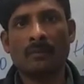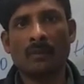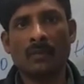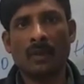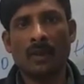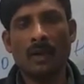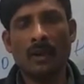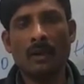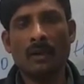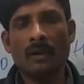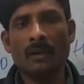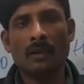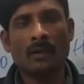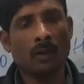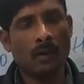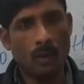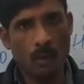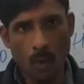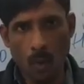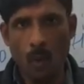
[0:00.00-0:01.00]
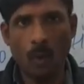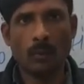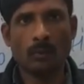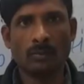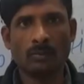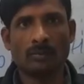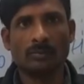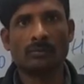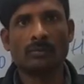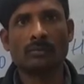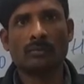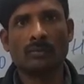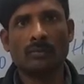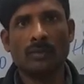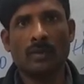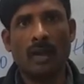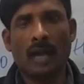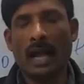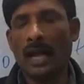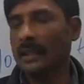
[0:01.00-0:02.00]
girl? No.
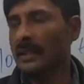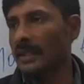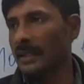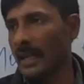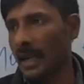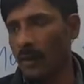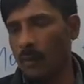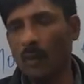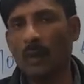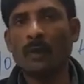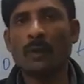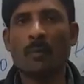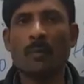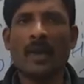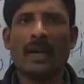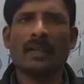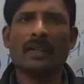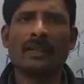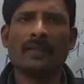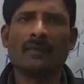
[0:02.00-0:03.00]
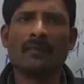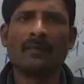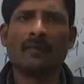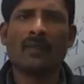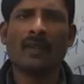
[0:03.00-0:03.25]
And then I won't marry.